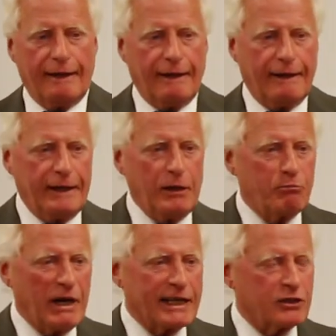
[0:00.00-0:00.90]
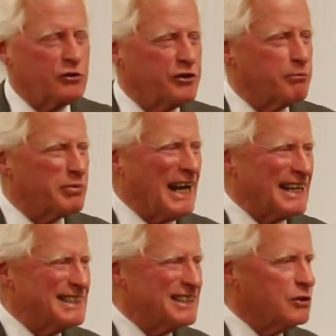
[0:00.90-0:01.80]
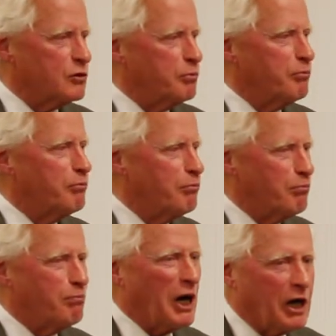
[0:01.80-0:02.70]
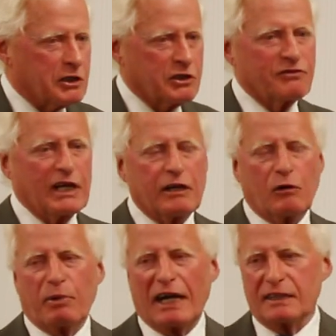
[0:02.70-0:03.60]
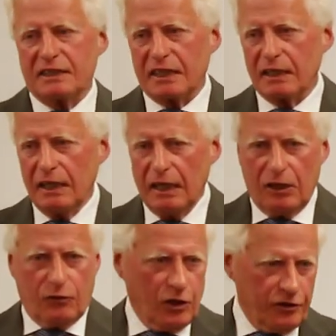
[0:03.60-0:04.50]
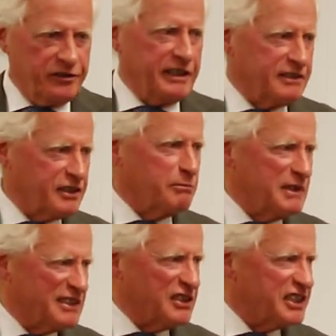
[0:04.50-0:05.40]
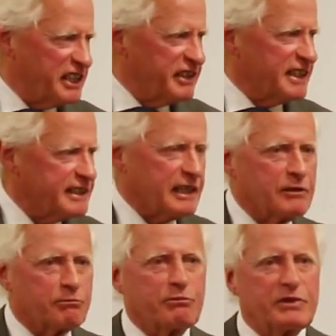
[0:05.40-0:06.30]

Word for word: uh, impact on the practical part of chiropractic rather than some esoteric type.